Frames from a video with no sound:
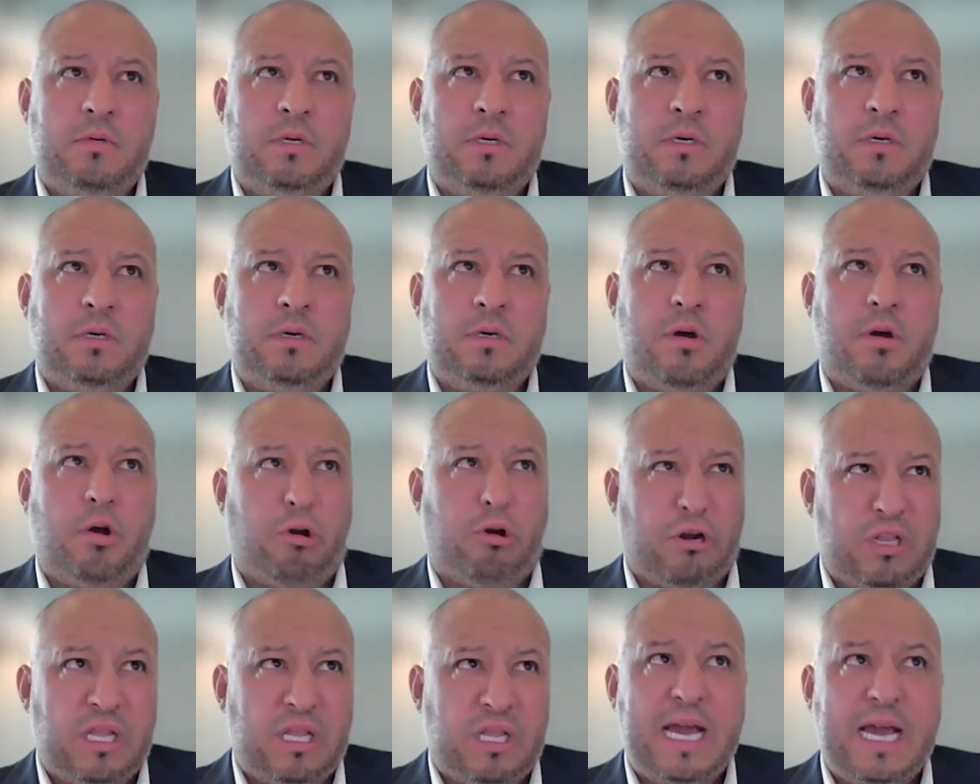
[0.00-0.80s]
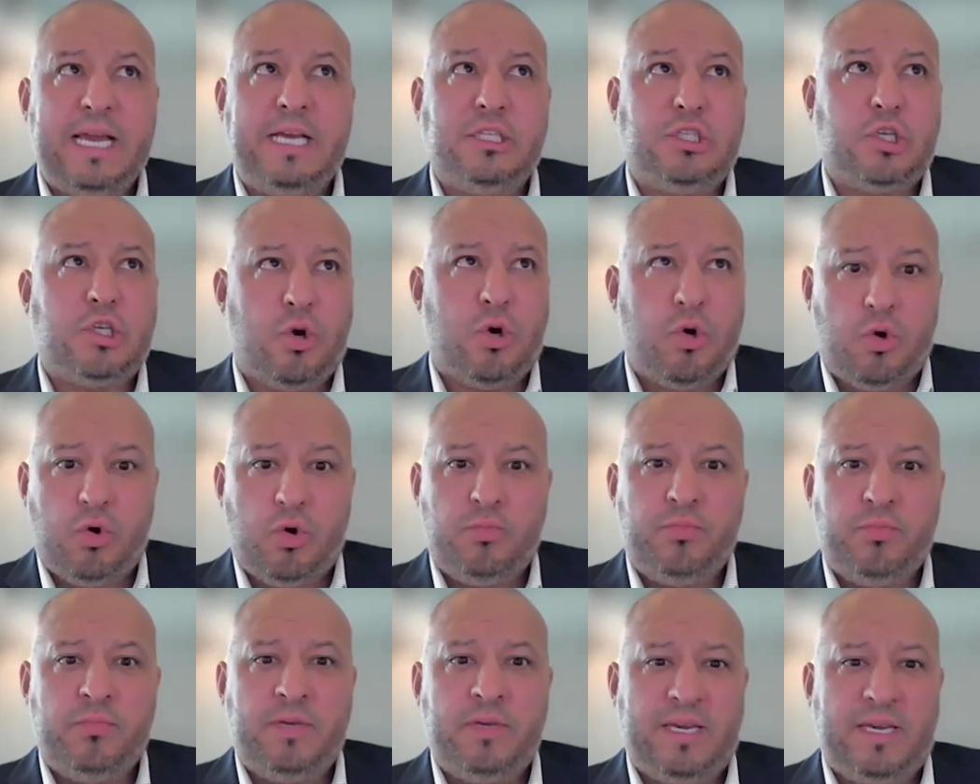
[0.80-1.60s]
uh, our client's
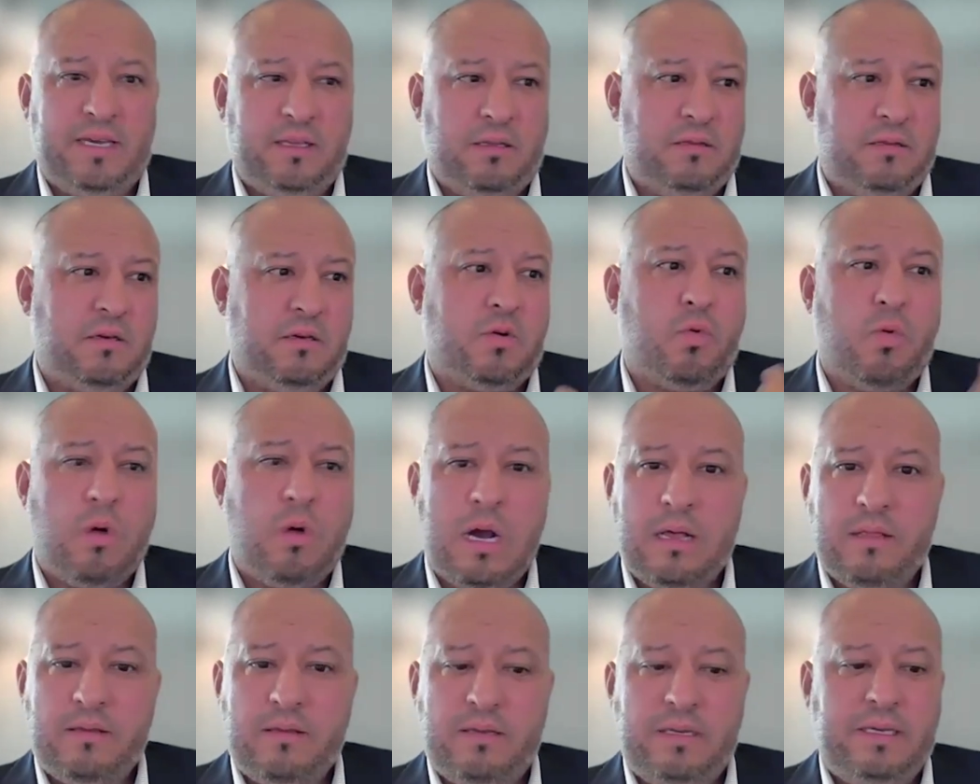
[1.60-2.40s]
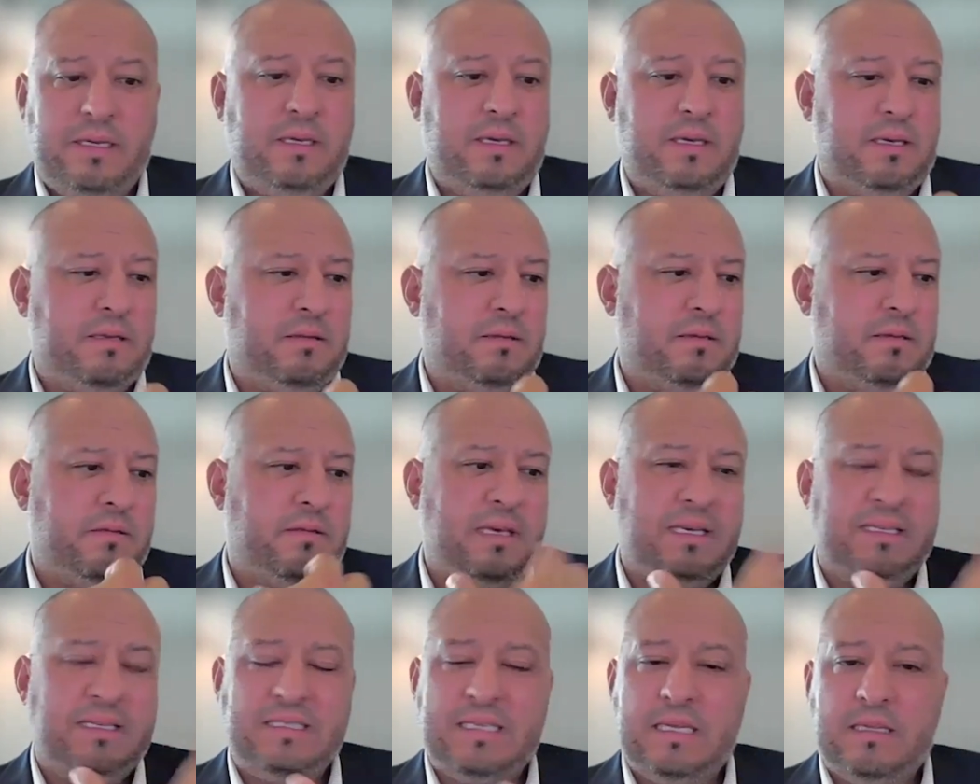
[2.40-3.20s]
home and the quality and the
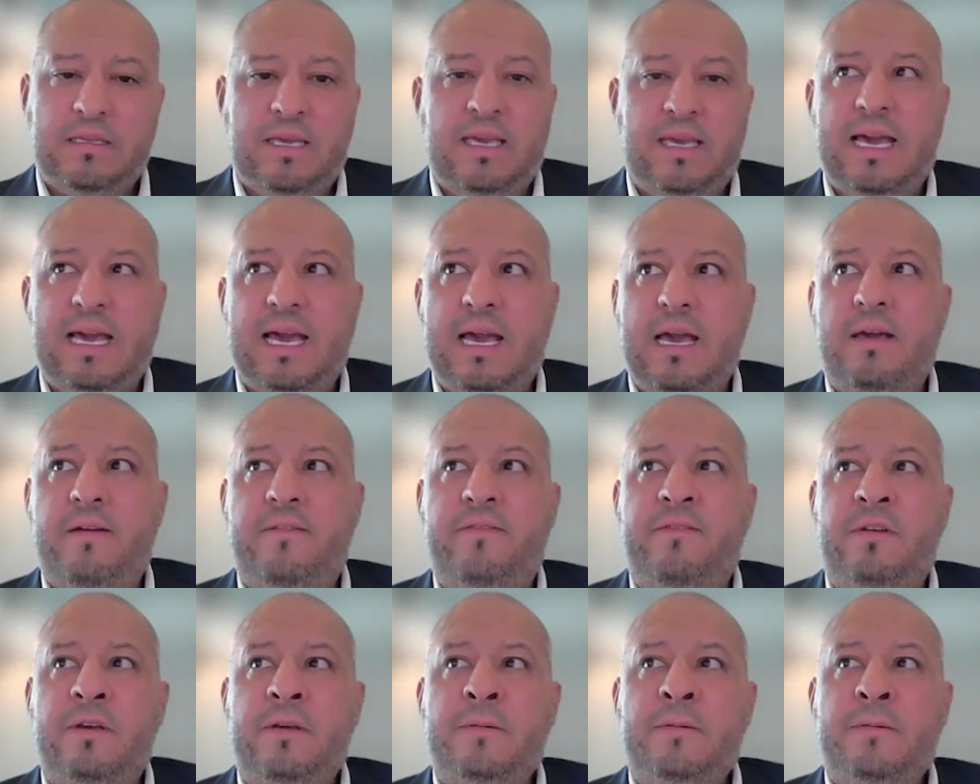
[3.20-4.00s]
things that they have,